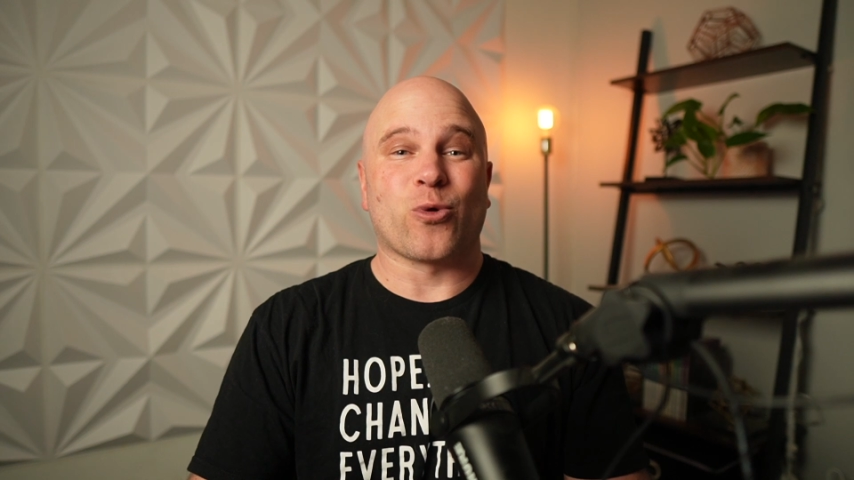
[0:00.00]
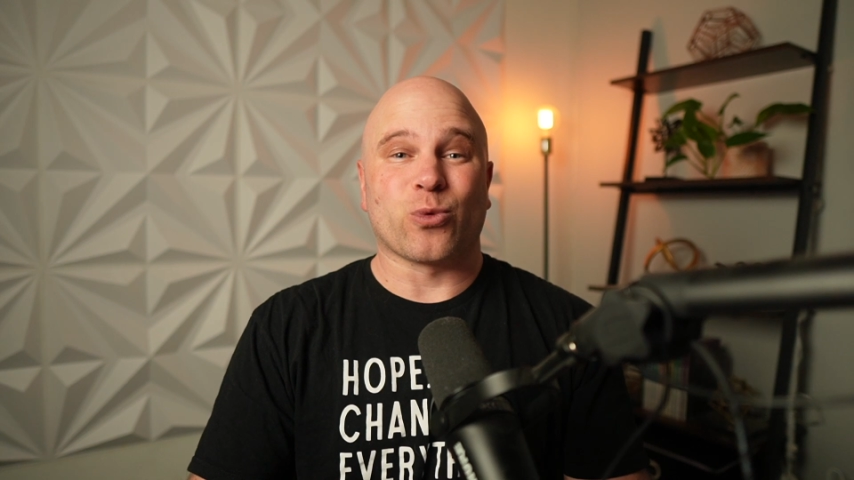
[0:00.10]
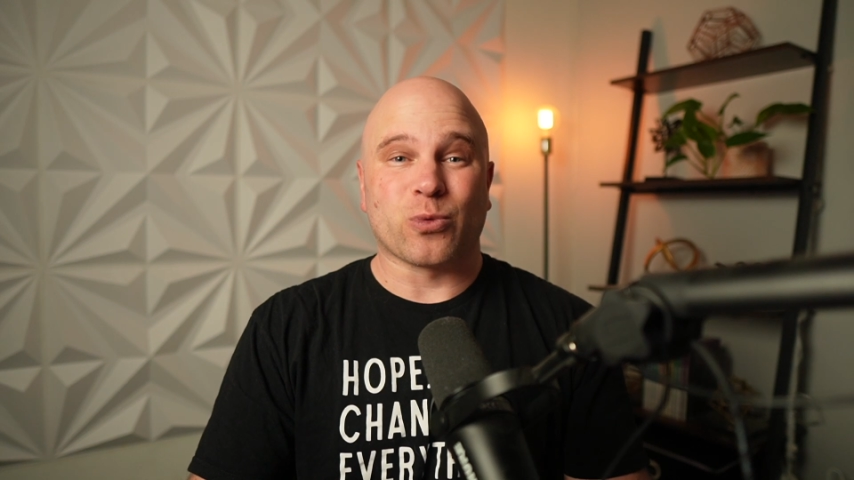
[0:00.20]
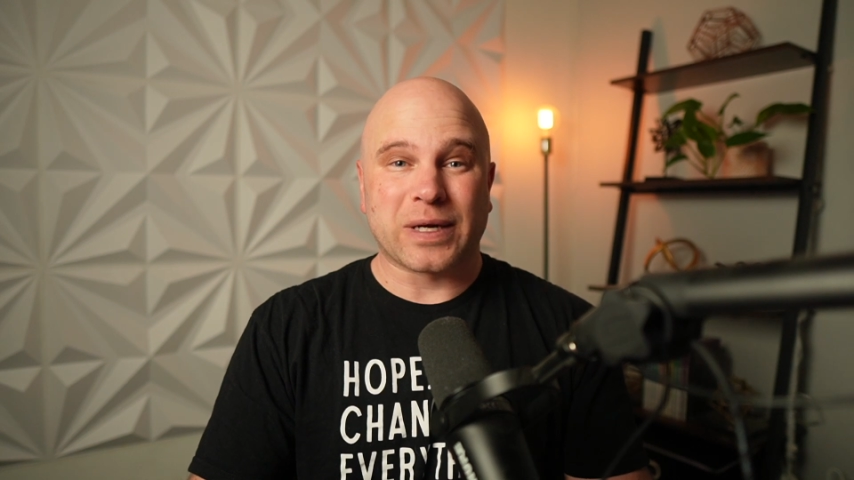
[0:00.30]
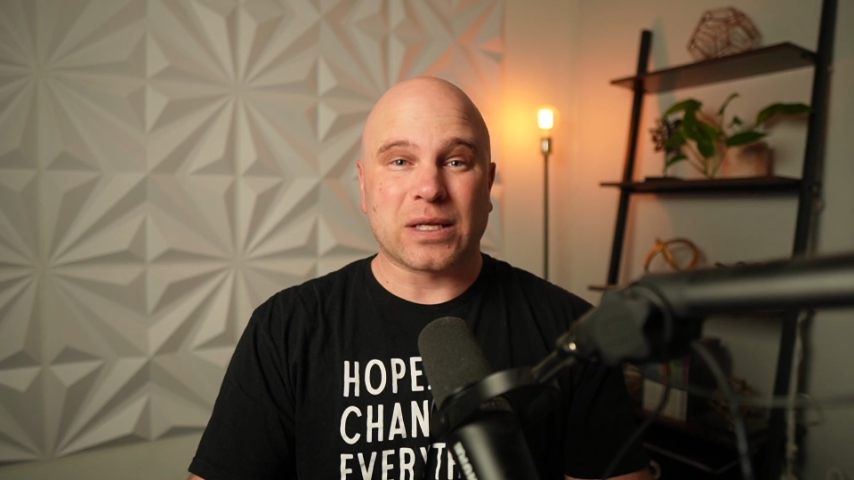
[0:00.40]

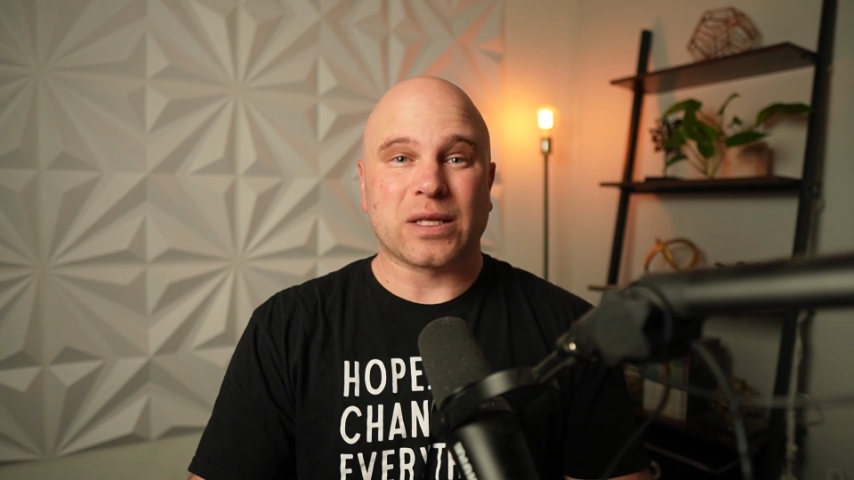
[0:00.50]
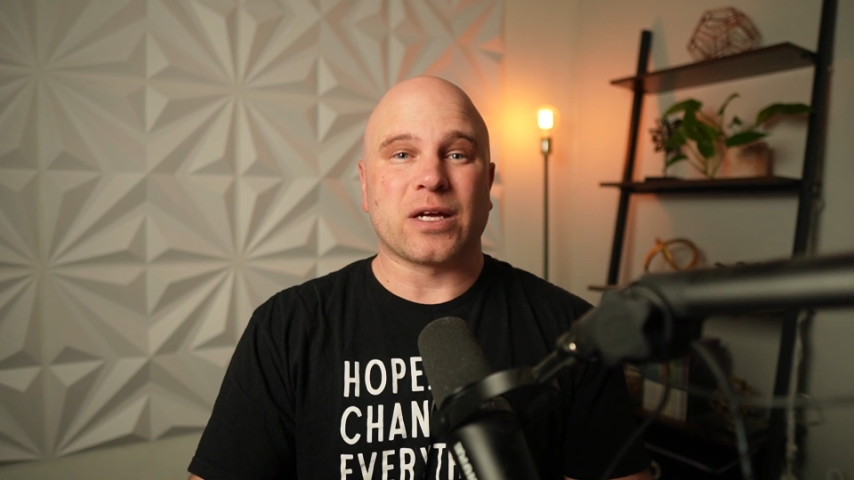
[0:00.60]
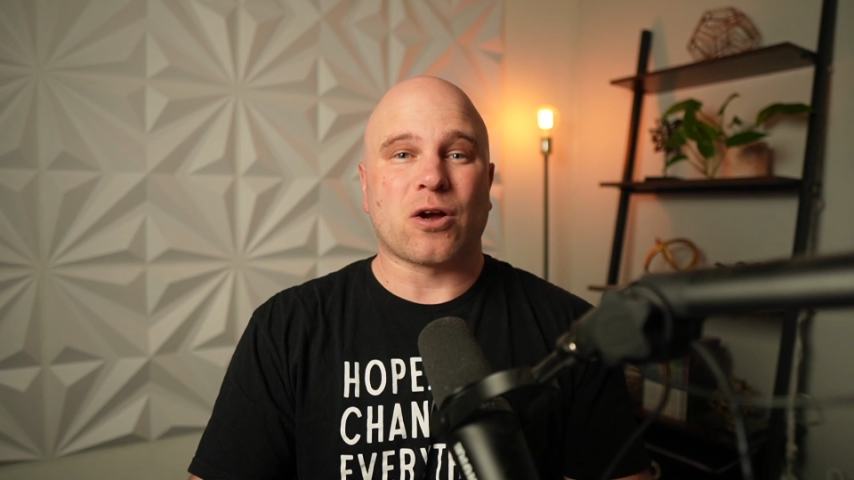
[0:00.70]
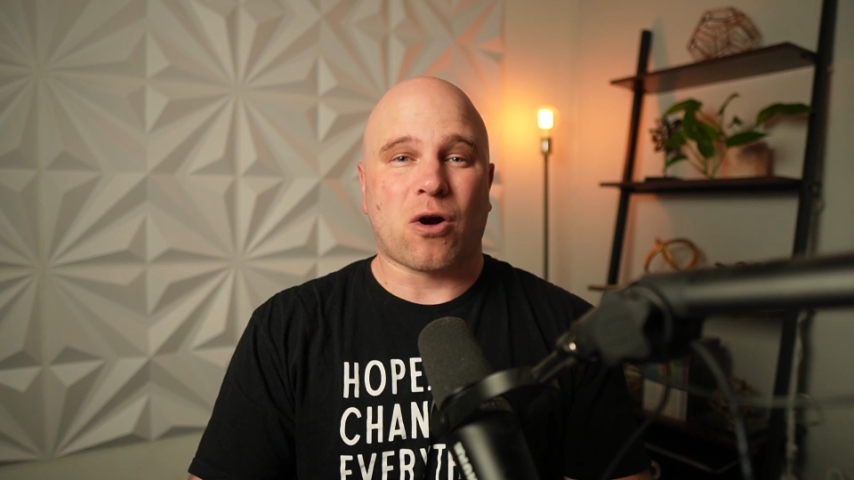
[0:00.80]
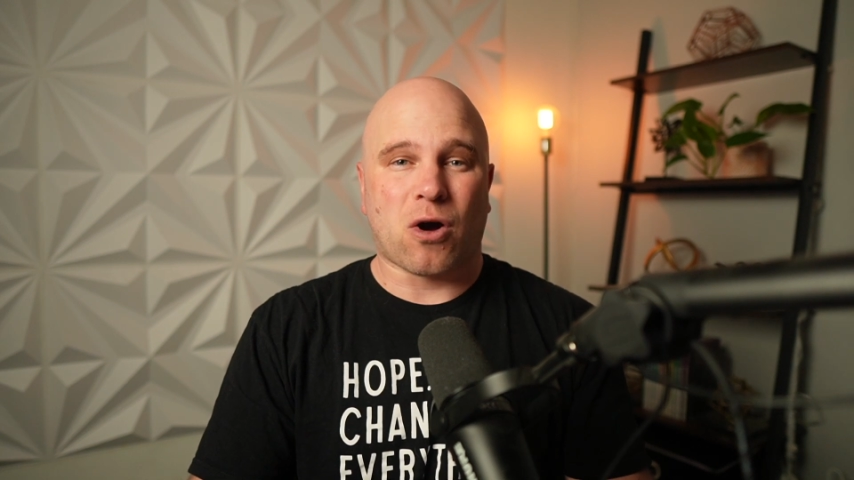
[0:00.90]

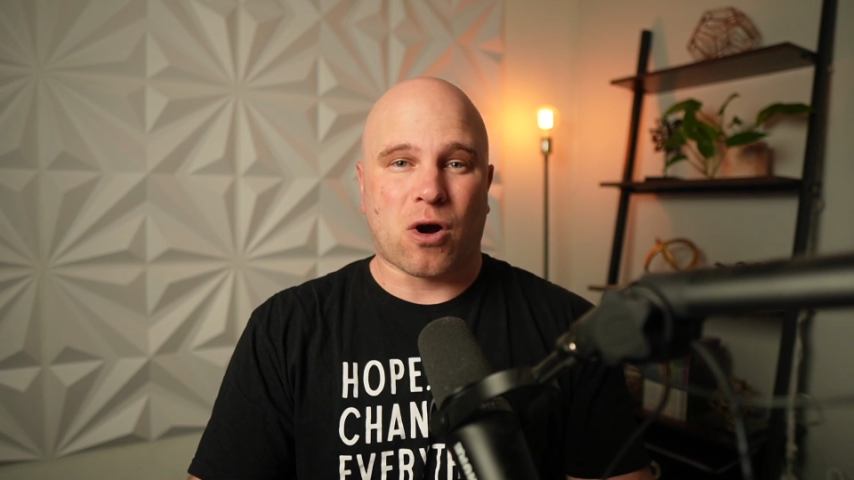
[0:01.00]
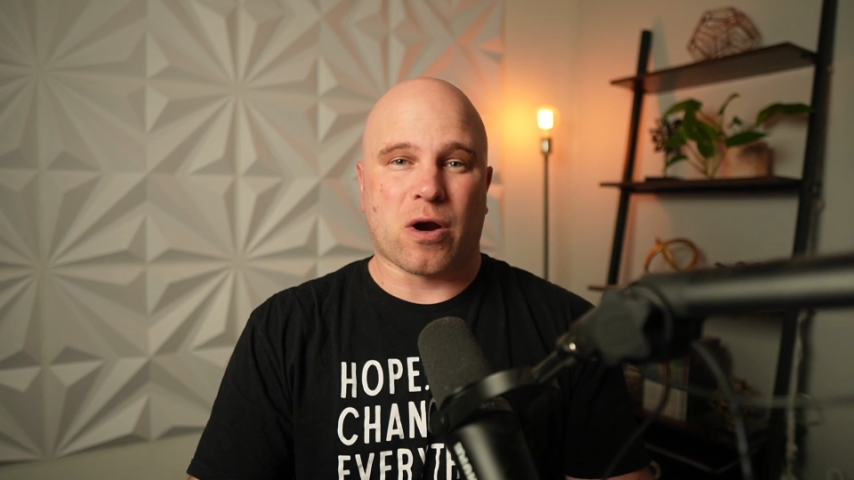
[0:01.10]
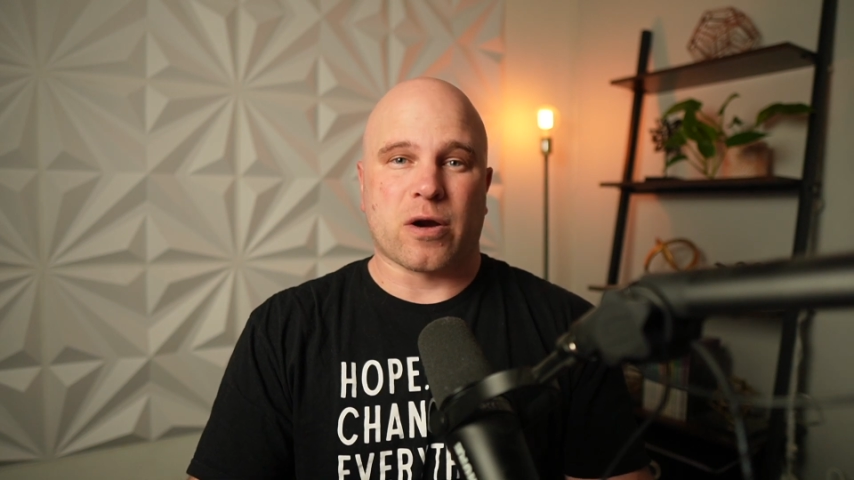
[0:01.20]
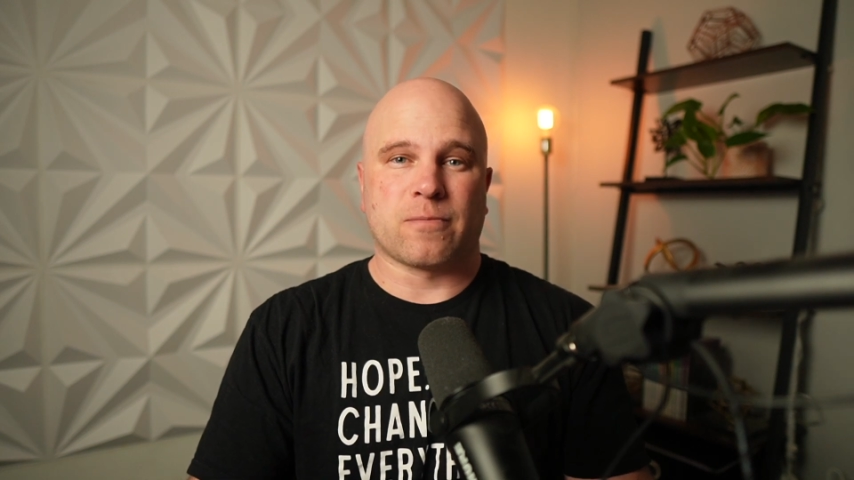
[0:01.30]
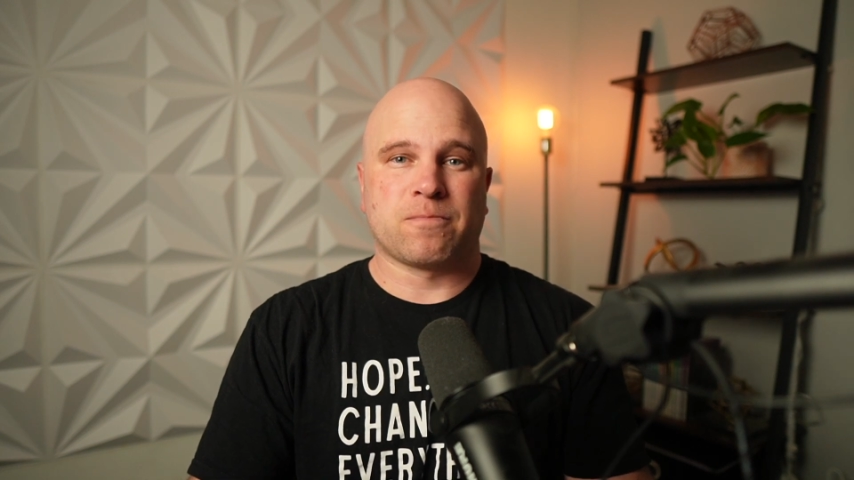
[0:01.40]
really
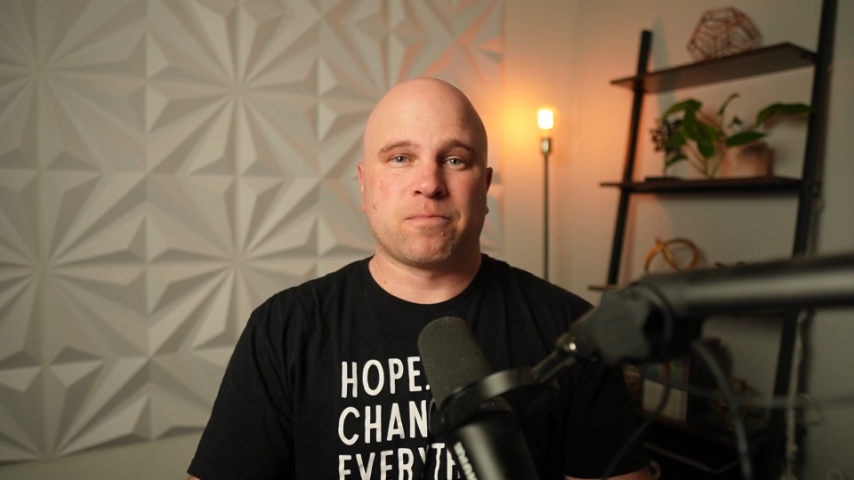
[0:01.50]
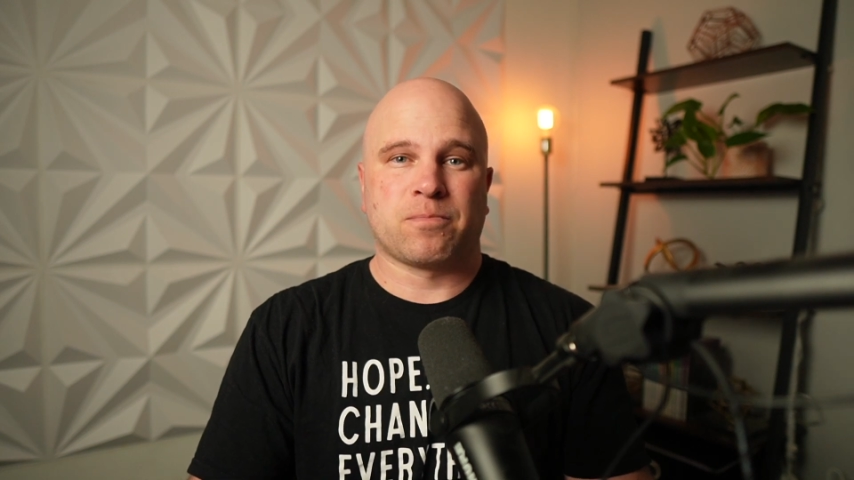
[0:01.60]
hard.